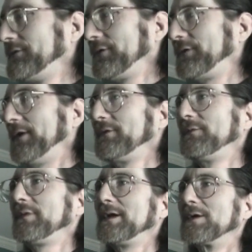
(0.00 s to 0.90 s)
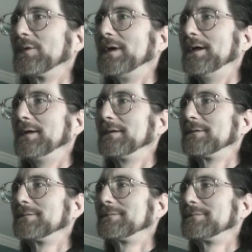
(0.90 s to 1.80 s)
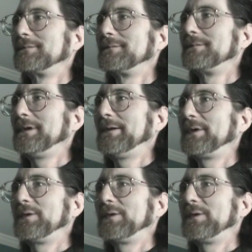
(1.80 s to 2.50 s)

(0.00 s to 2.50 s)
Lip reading: just doesn't feel right. Yeah, but it